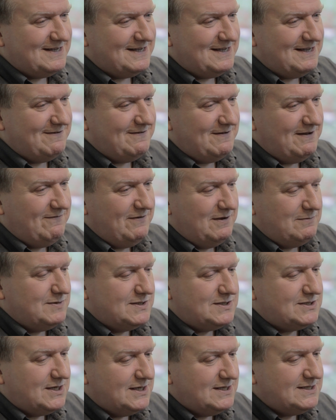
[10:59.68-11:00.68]
if it
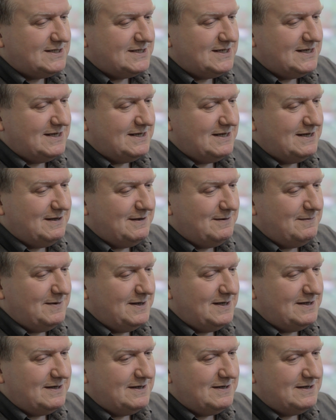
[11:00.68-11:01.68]
was just
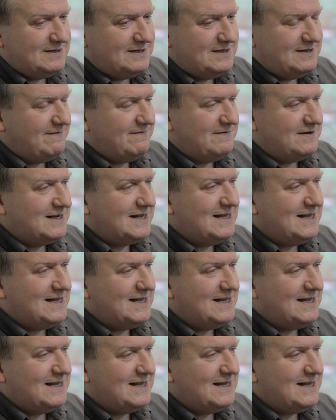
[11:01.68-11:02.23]
in a different